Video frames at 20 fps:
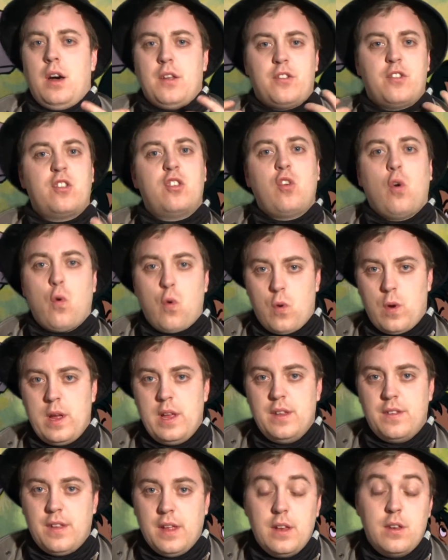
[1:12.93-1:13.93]

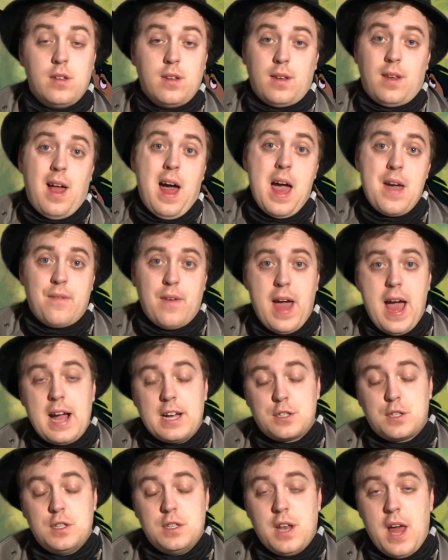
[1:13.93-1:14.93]
stories into
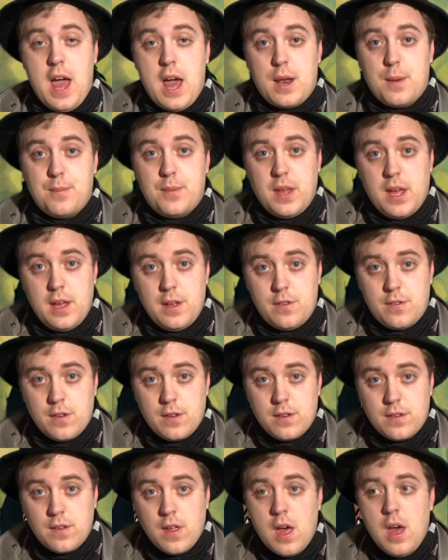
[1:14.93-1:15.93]
live-action
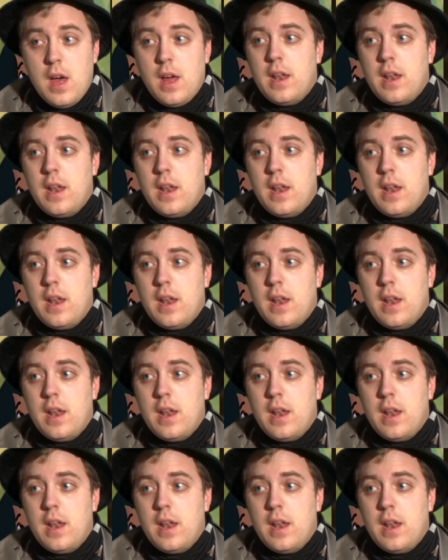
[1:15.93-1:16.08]
adaptations.